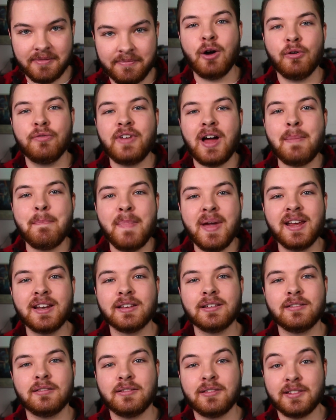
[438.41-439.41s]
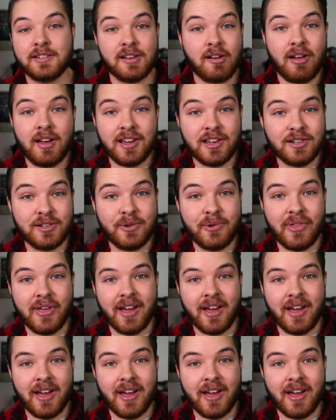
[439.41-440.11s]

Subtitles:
I will have not made it until I can do